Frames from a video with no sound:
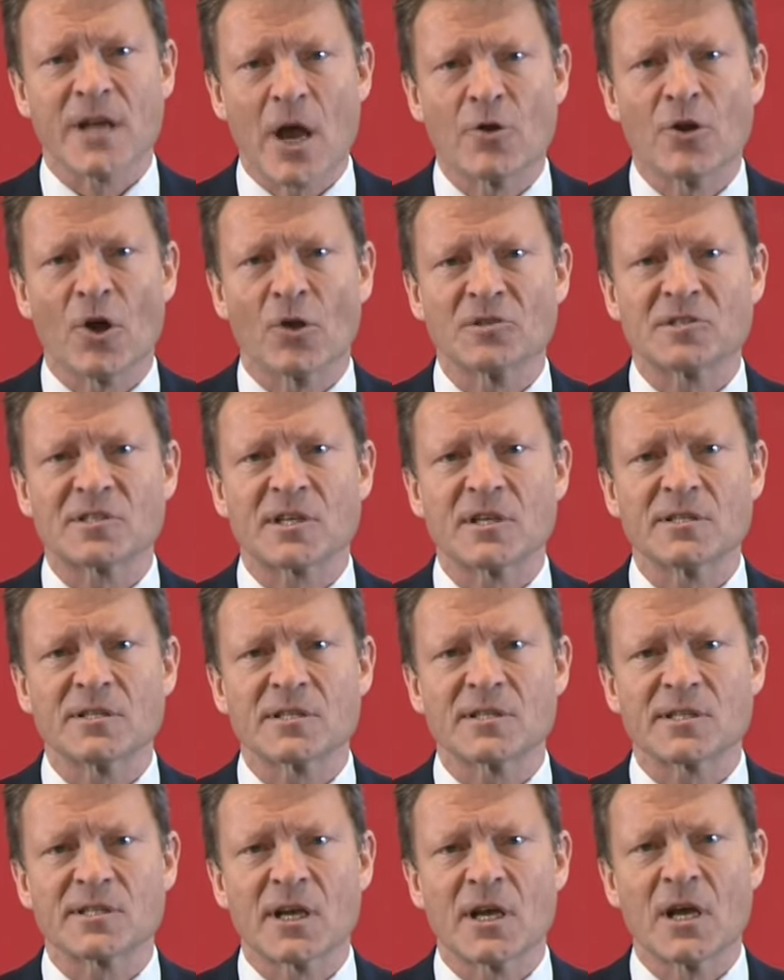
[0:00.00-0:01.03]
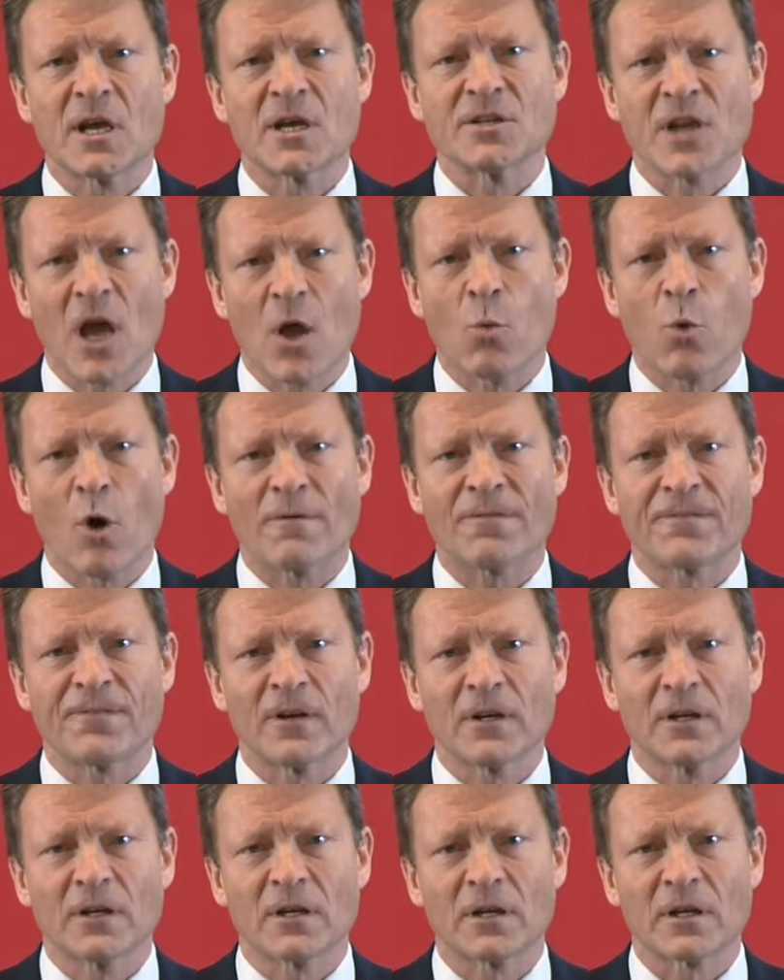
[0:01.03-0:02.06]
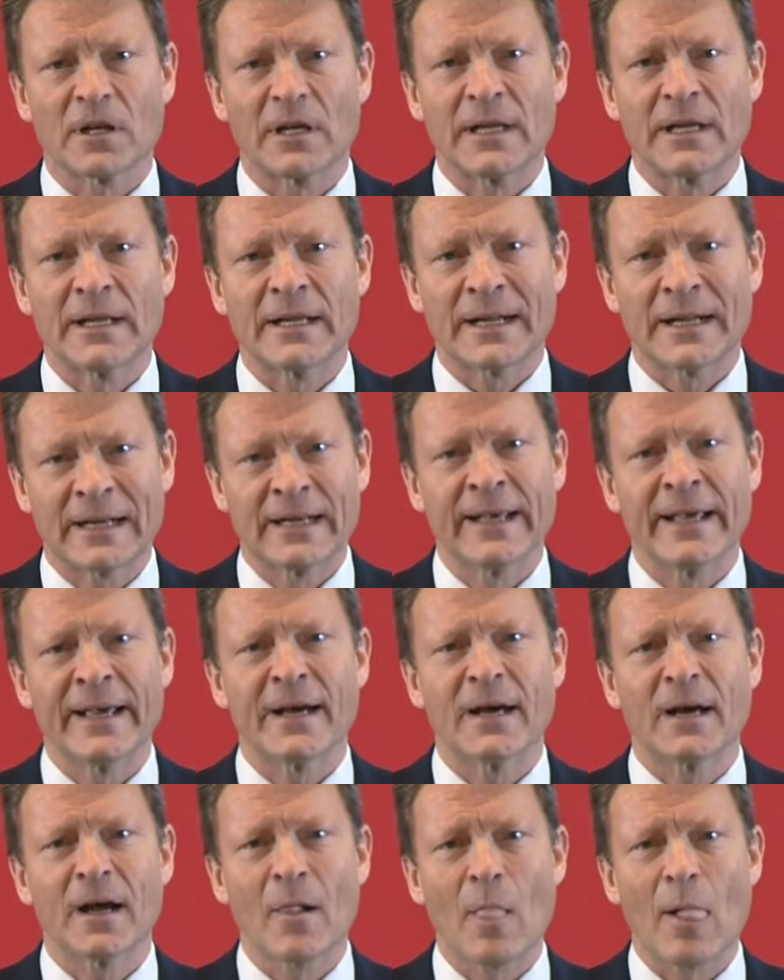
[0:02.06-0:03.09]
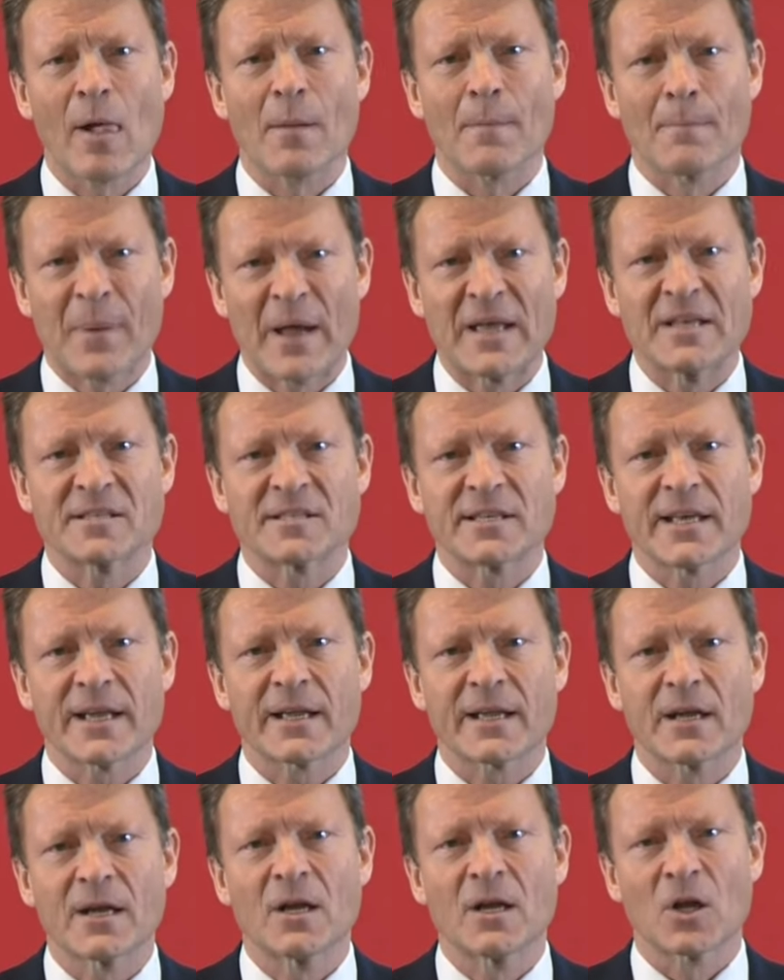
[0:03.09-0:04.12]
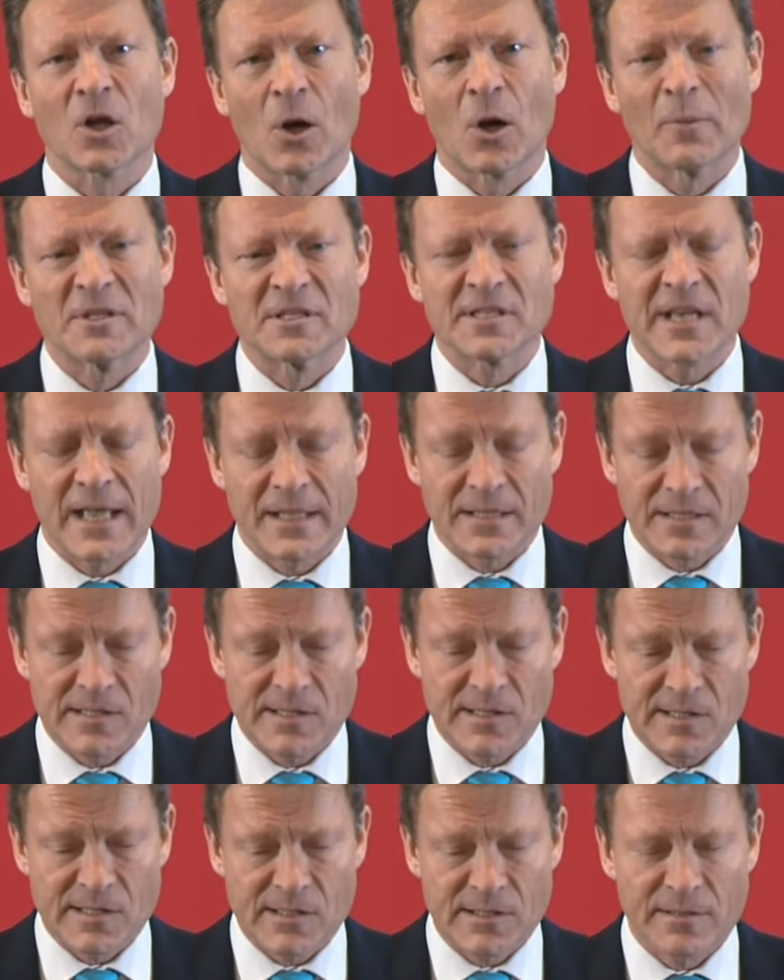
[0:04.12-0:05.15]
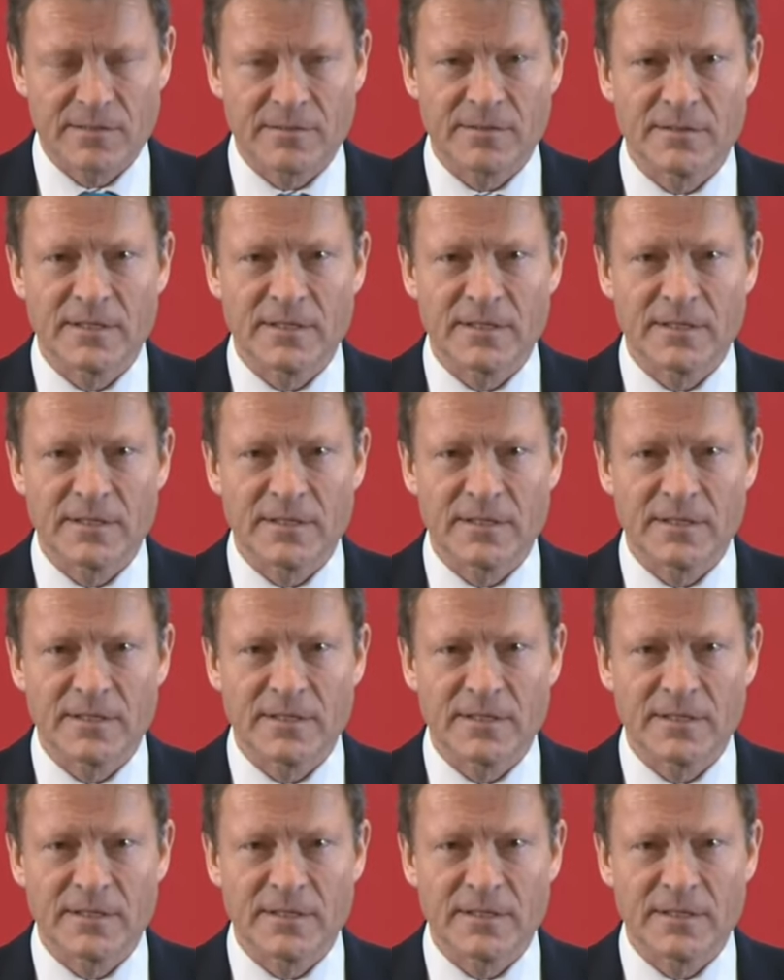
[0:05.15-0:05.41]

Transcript: No nonsense, no waffle, clear, basic common sense.